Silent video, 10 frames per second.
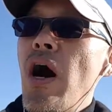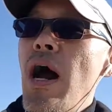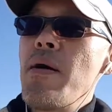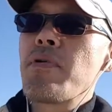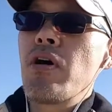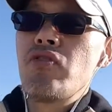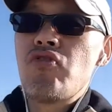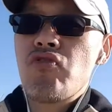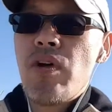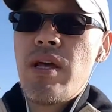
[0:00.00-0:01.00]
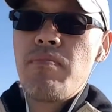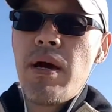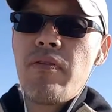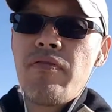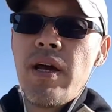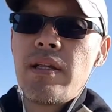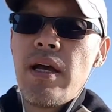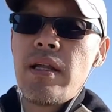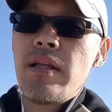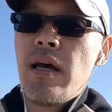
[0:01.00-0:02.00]
I'm constrained by the fact
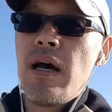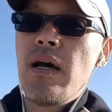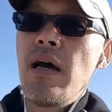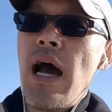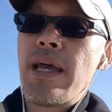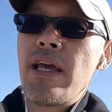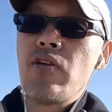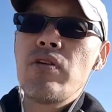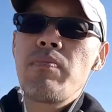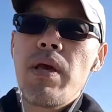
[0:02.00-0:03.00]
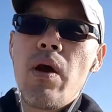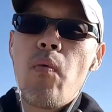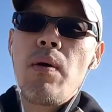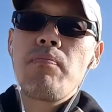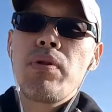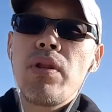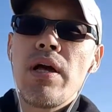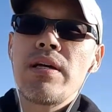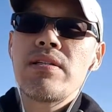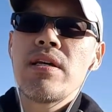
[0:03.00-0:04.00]
that I can only be at one
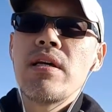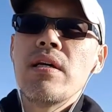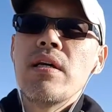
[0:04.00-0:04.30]
place